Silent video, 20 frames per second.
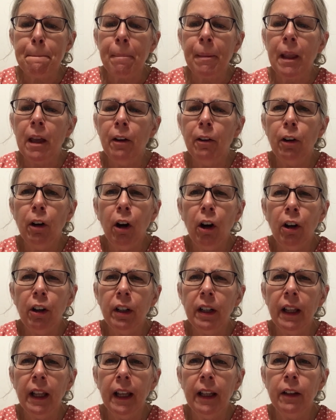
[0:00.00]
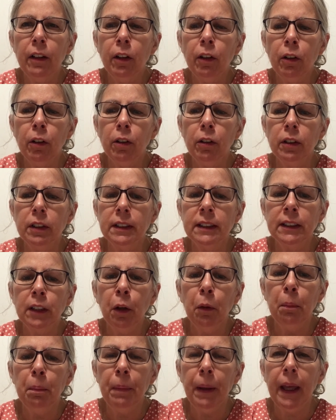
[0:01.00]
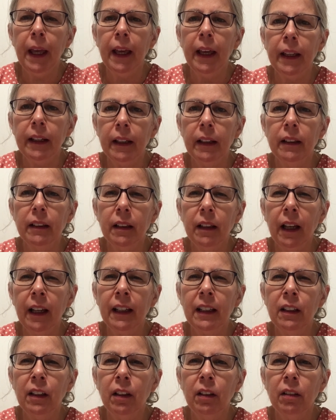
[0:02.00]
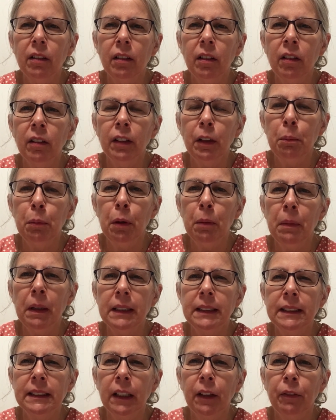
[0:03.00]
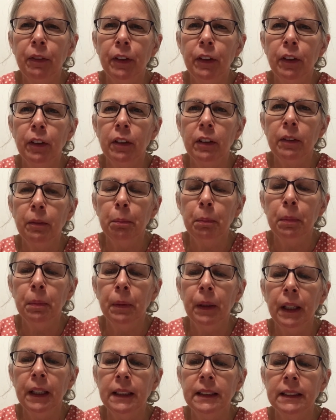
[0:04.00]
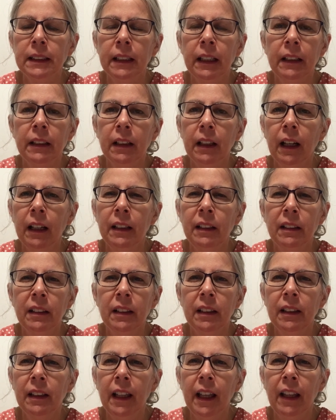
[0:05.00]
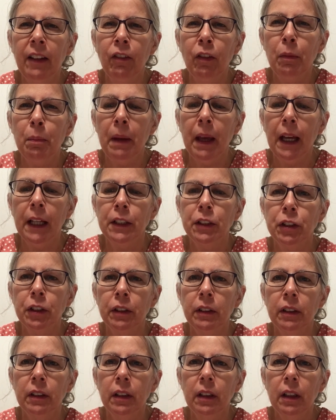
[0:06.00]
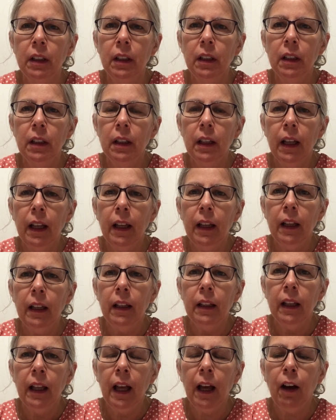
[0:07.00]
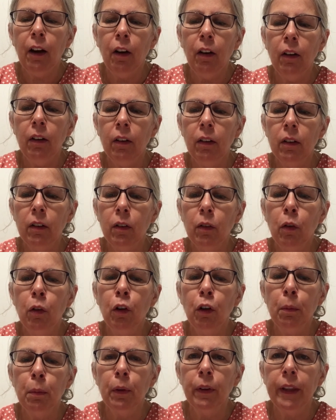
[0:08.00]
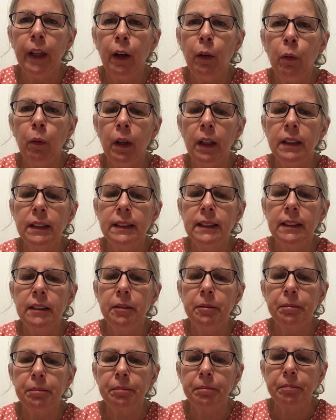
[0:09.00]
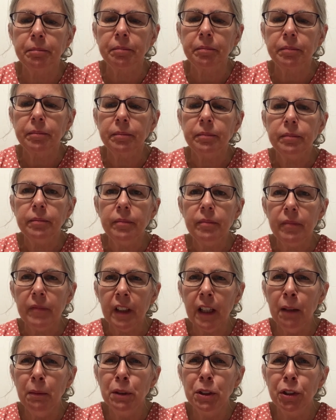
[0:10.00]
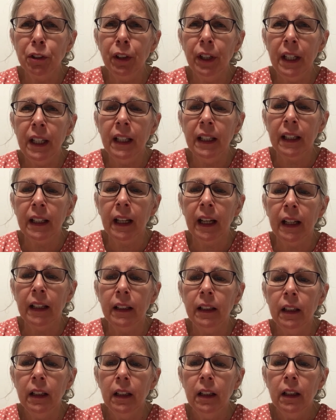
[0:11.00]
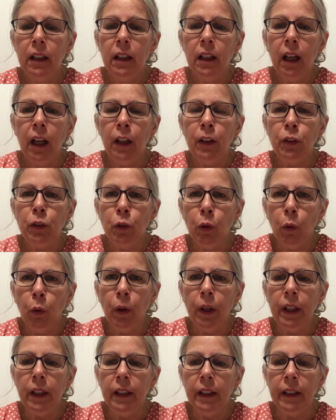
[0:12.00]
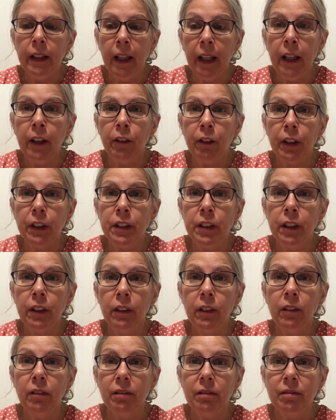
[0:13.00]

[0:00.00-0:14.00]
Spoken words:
Her heart had to hurt so bad. I could only put myself in her place, and I can't even imagine how horrible that was. I'm sure Hannah got annoyed and angry too.